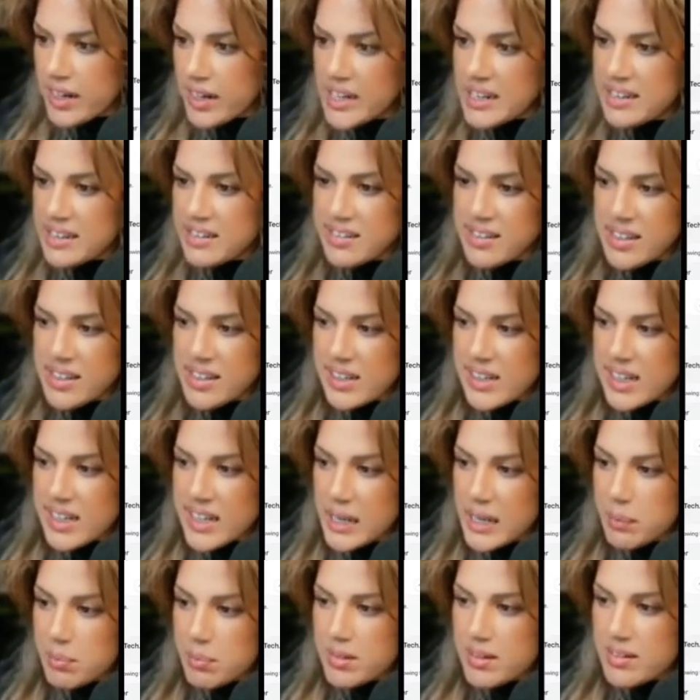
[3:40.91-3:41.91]
It did
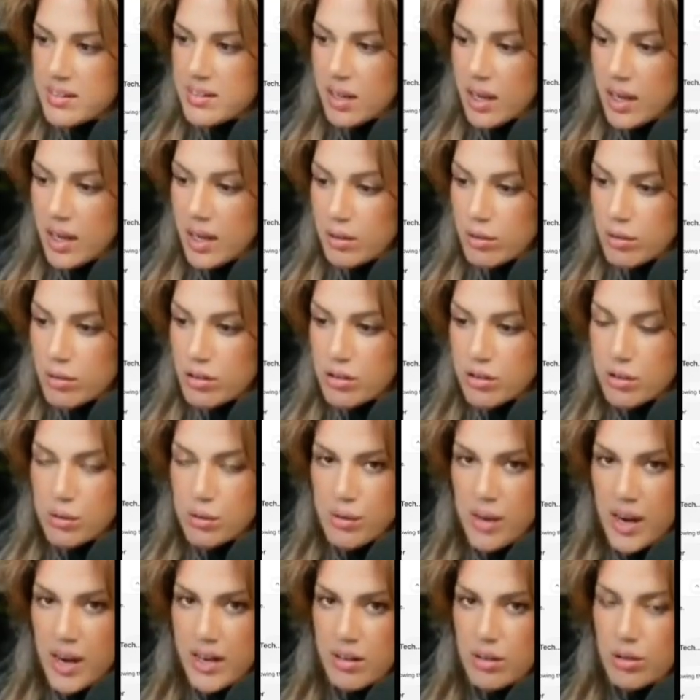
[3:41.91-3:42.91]
keep the titles
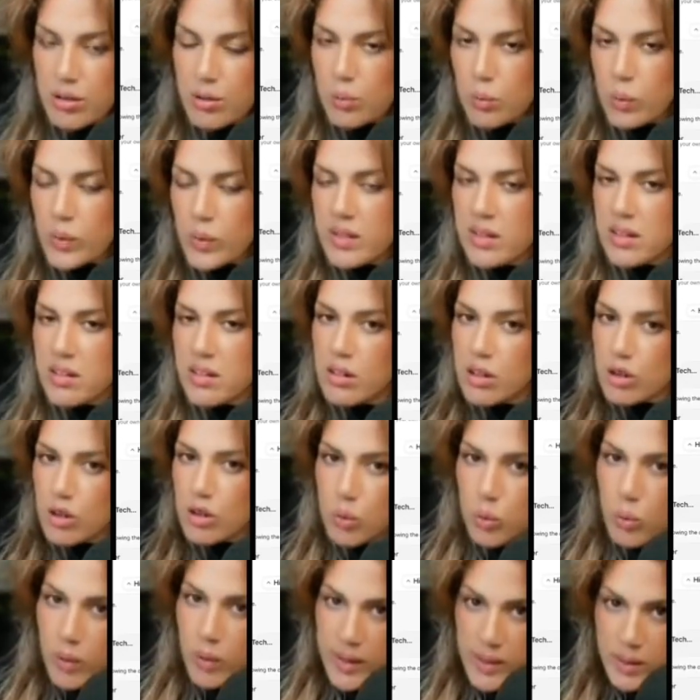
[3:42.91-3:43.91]
correct within the
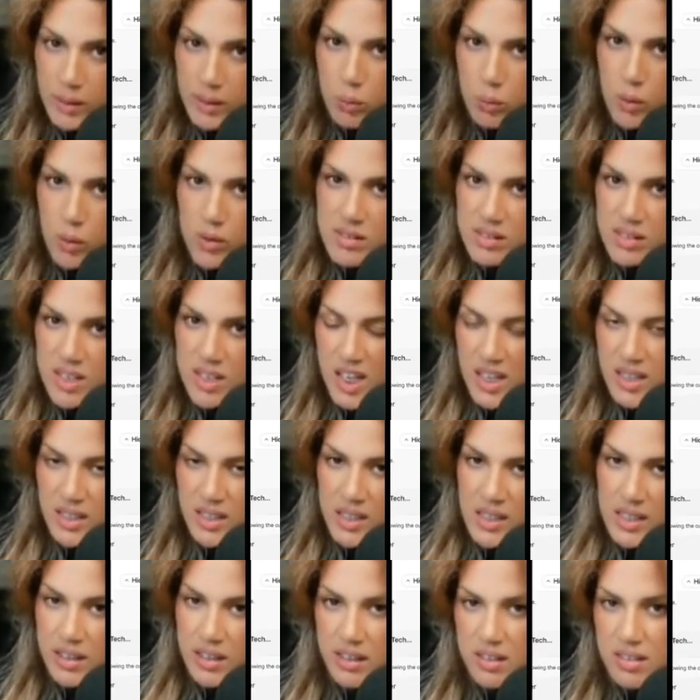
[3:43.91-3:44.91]
21
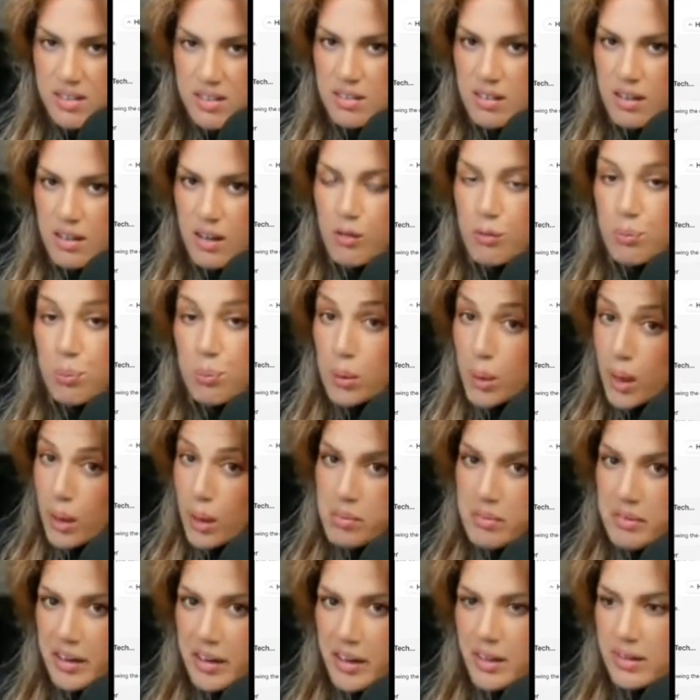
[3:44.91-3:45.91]
techniques of
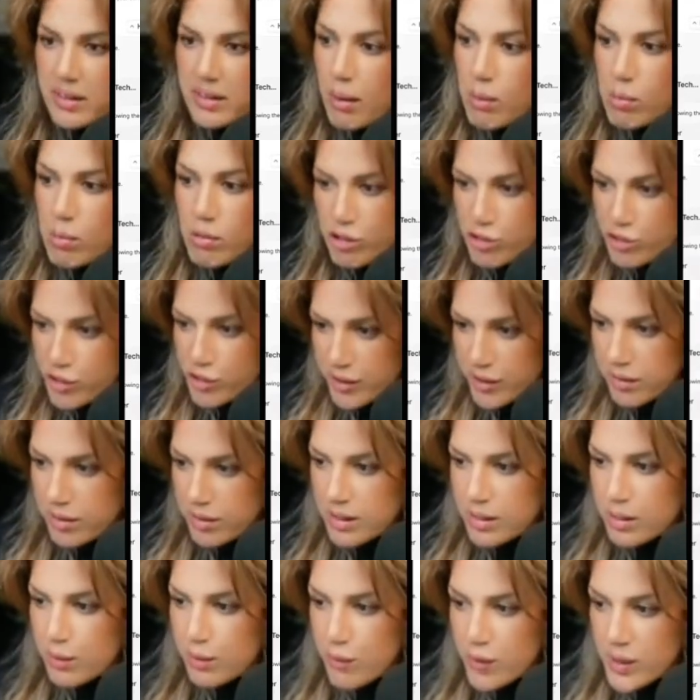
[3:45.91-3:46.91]
prompting that was shared
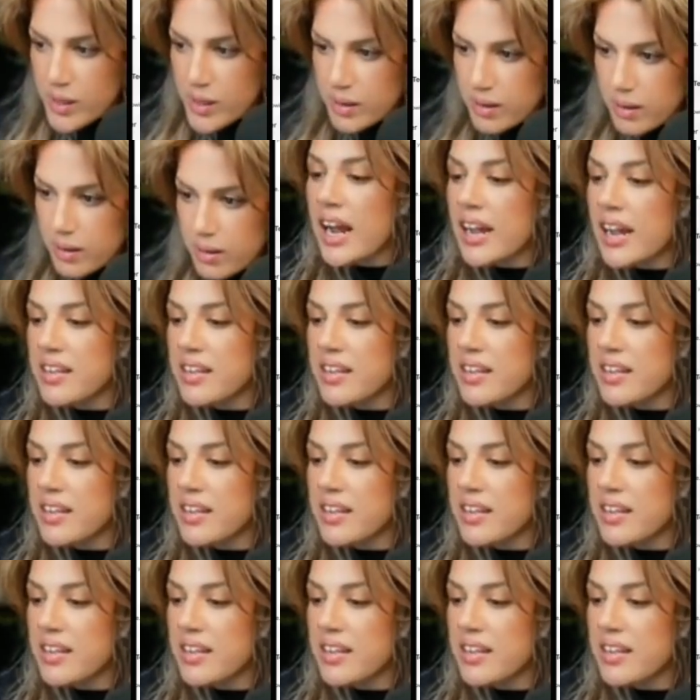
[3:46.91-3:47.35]
in the video.